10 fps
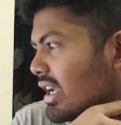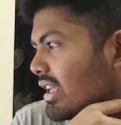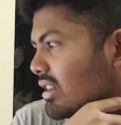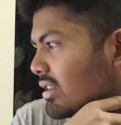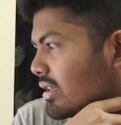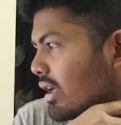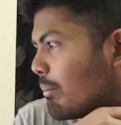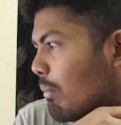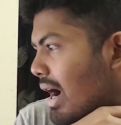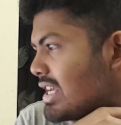in the
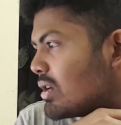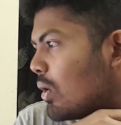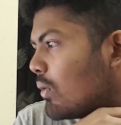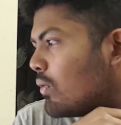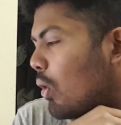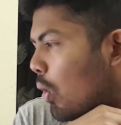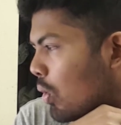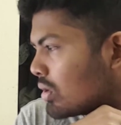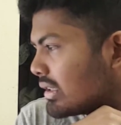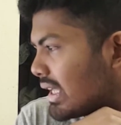mind of
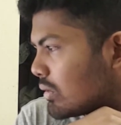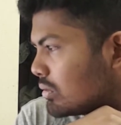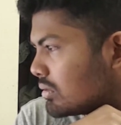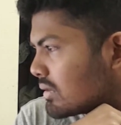all that